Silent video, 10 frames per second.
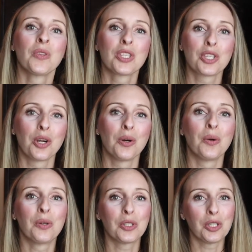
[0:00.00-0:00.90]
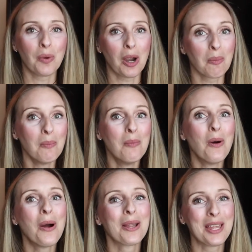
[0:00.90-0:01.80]
So you are
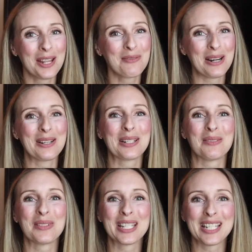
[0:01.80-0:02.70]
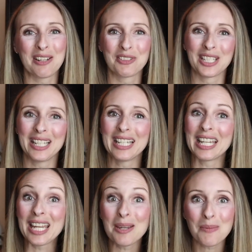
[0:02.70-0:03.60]
more than welcome to definitely
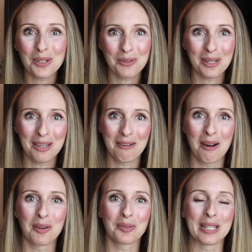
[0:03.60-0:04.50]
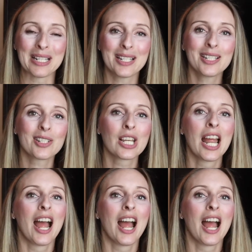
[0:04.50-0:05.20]
keep doing your own research.